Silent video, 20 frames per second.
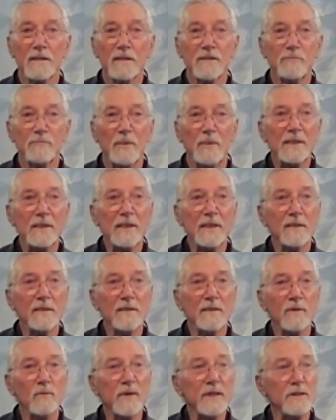spending
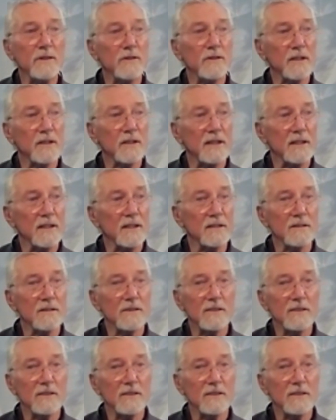the winter in